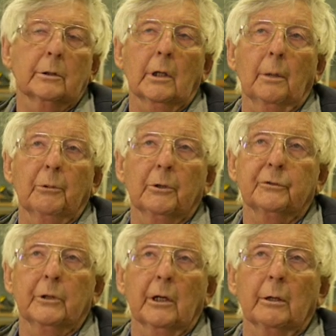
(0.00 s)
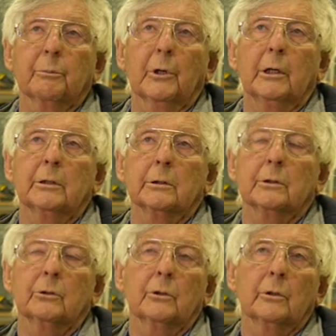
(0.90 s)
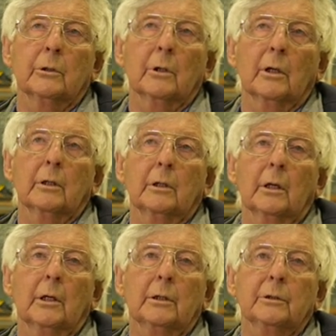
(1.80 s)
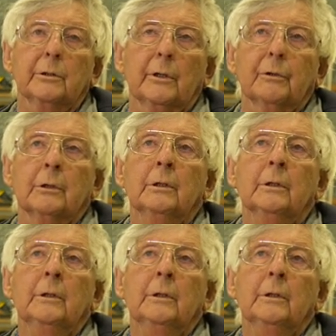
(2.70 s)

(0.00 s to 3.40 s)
couple of second places during 1987.